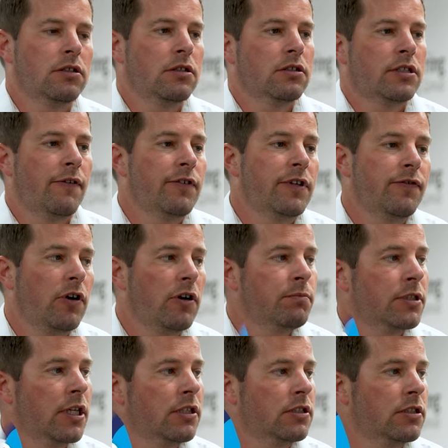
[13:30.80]

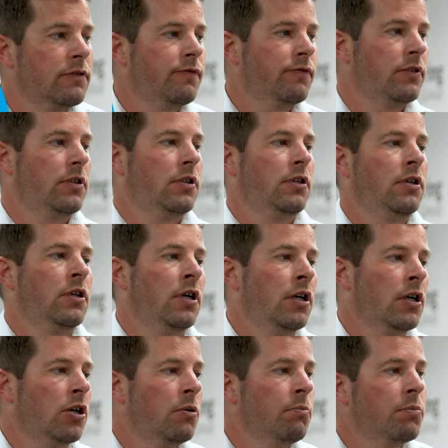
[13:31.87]
75%
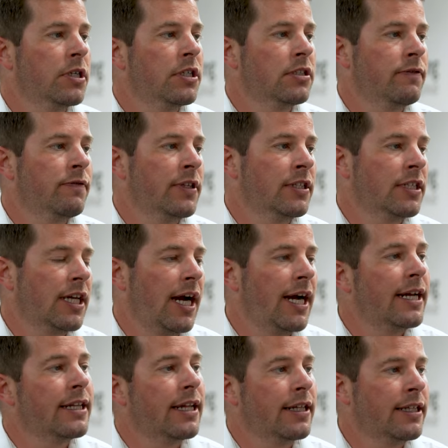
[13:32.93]
of companies have
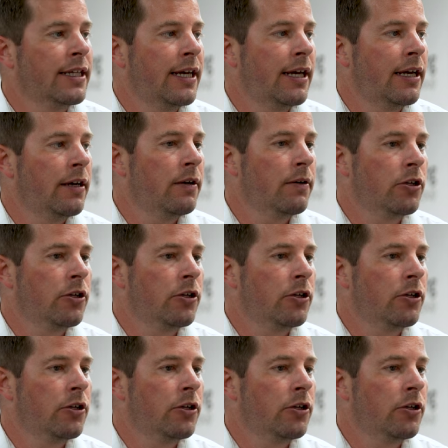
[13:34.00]
indicated that they're